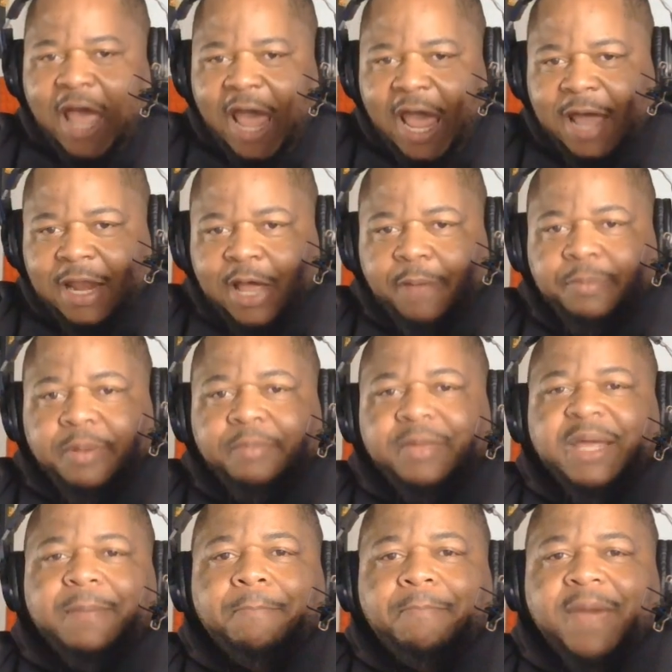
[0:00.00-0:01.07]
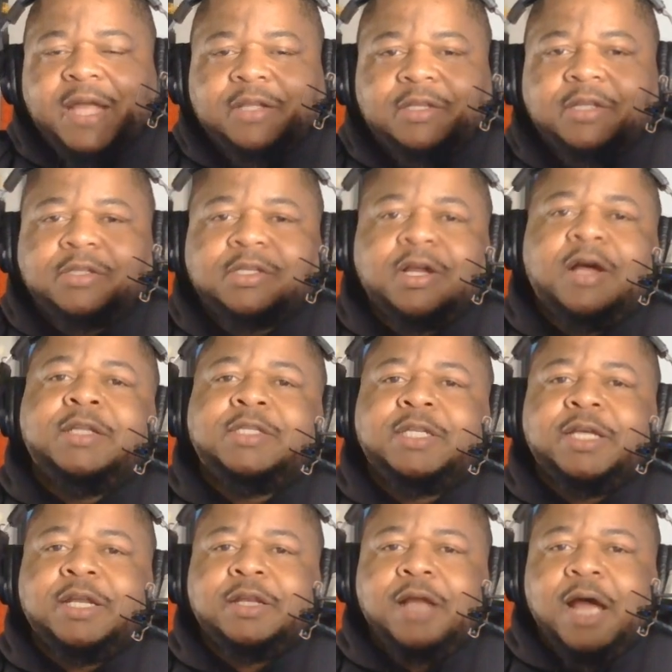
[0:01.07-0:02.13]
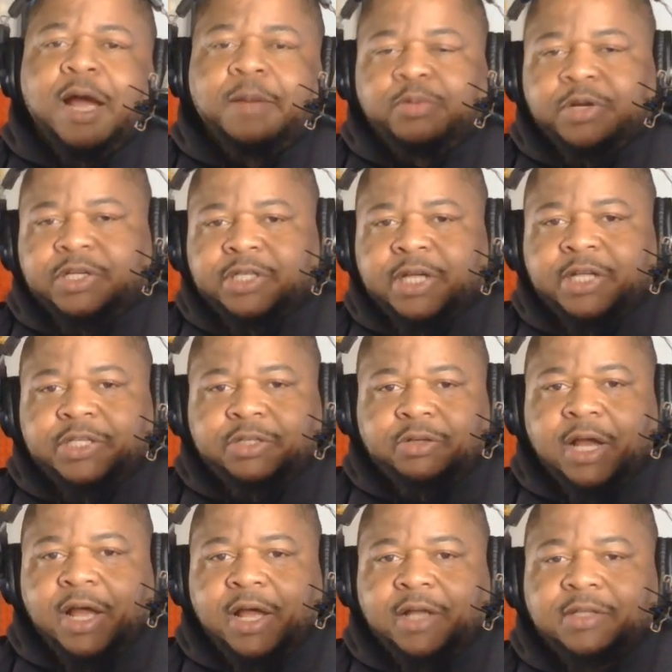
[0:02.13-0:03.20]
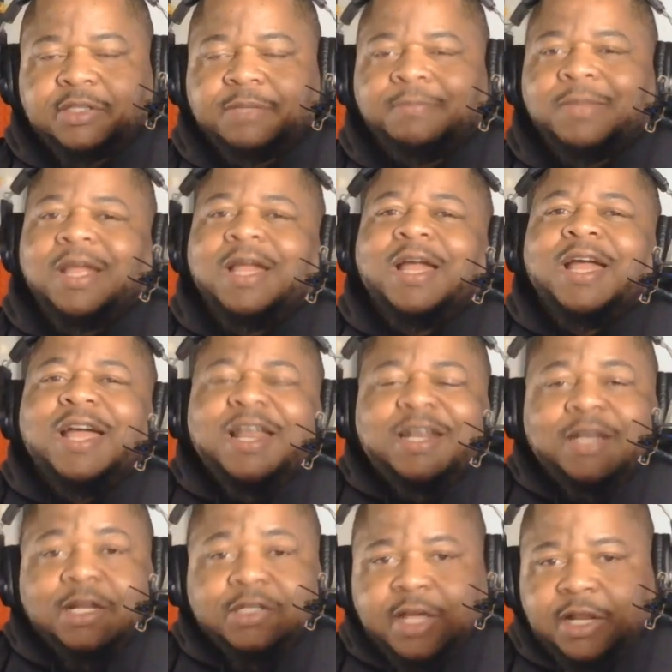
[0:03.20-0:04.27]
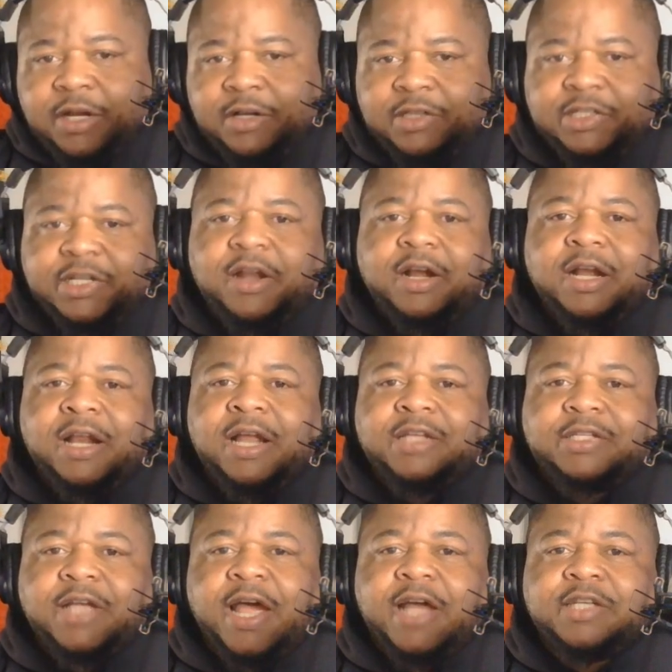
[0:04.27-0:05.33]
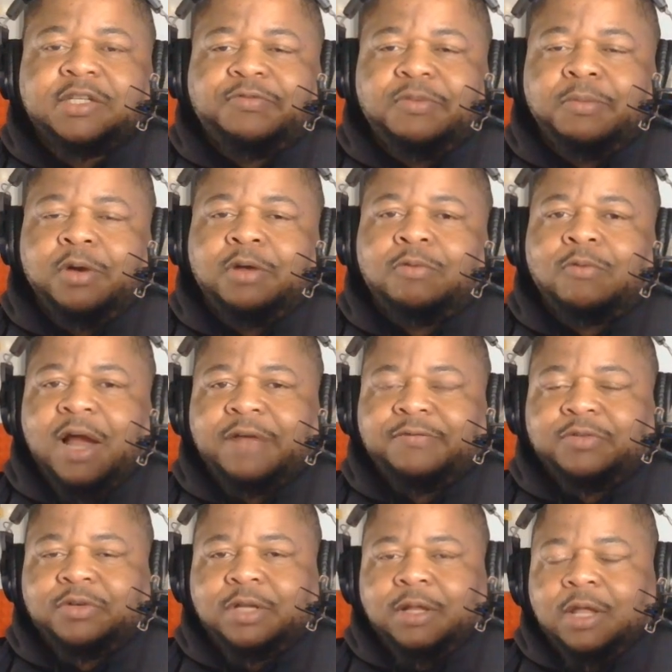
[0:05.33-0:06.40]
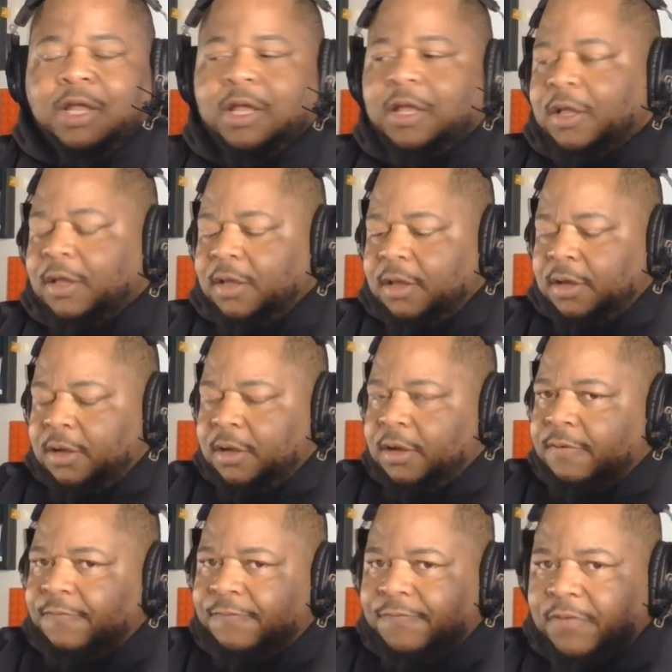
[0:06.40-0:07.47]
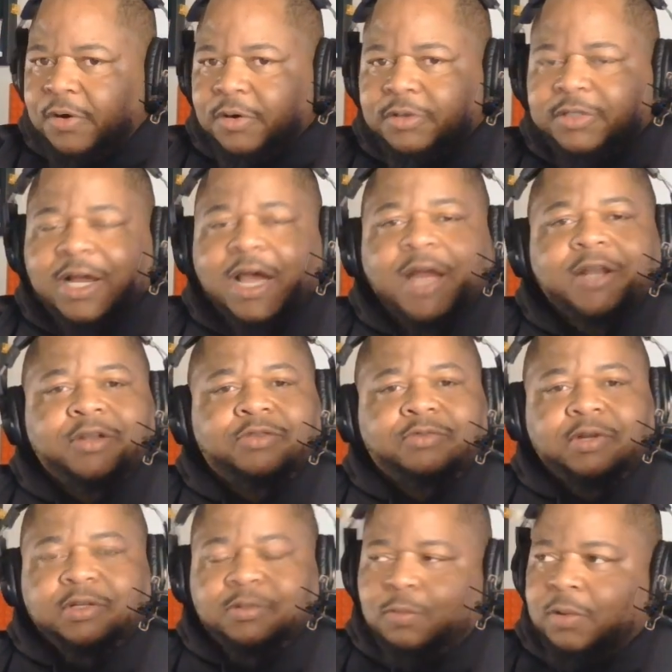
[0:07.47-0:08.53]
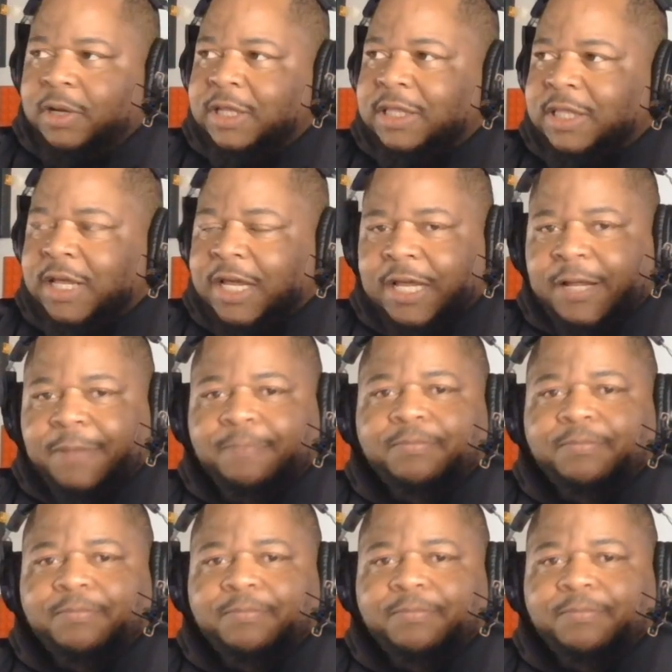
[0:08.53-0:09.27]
and helping me make this content. I appreciate you guys. Let's get into Saturday night's action from Unrivaled. First, I gotta address one thing.